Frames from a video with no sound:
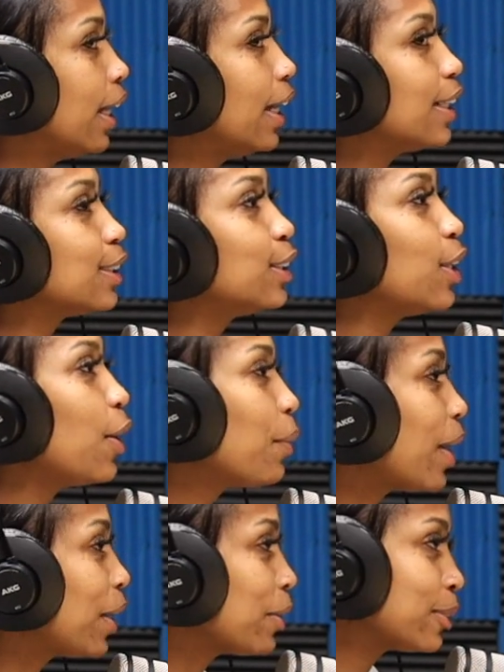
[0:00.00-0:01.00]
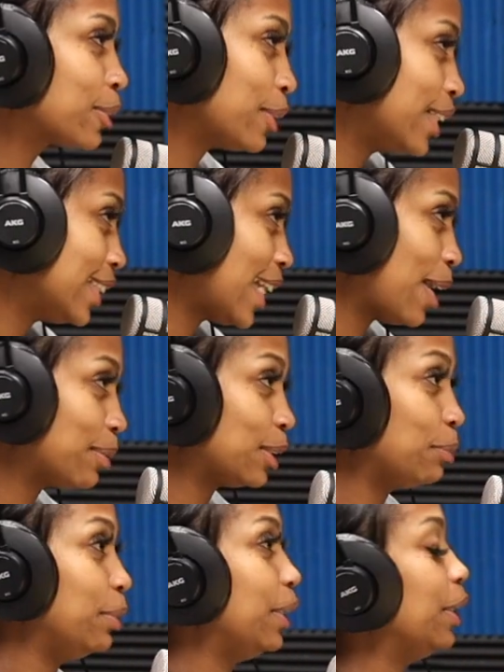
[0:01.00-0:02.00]
It's no way your screen time
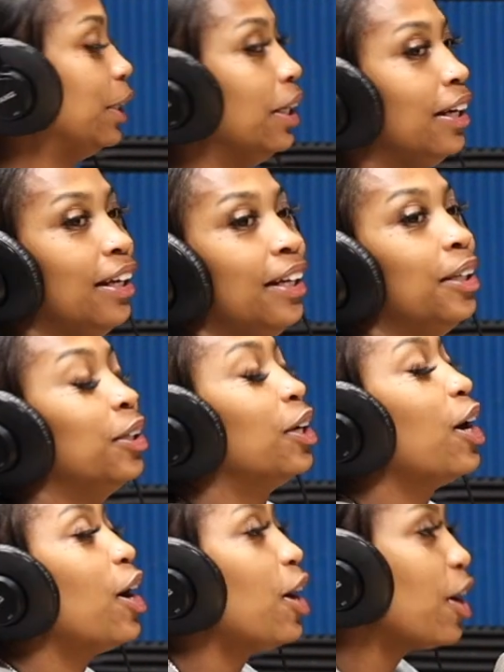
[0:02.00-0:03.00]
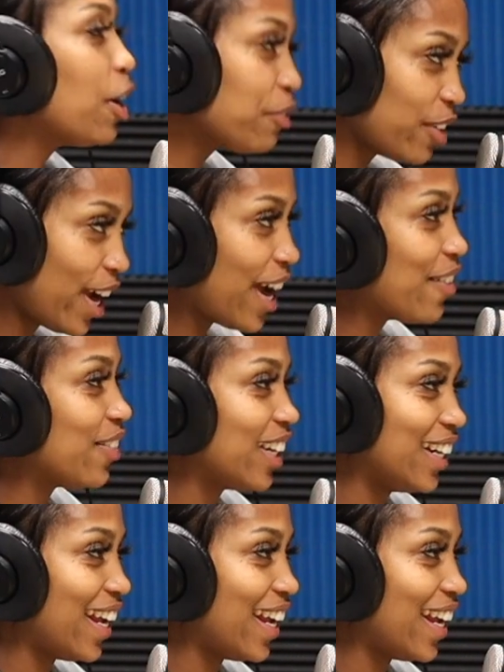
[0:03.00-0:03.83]
should be over half of the